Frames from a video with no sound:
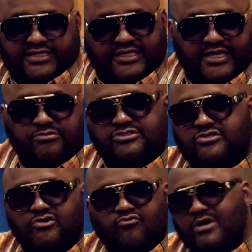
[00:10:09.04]
a
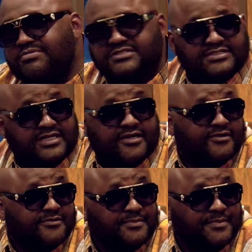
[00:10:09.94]
corruption there.
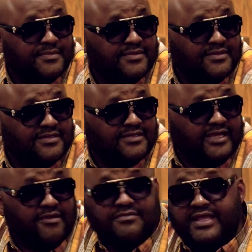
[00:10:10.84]

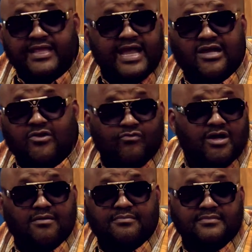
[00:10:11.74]
Everything got
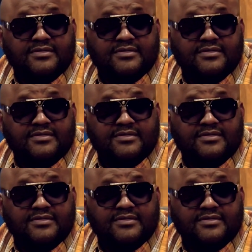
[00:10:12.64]
corrupt,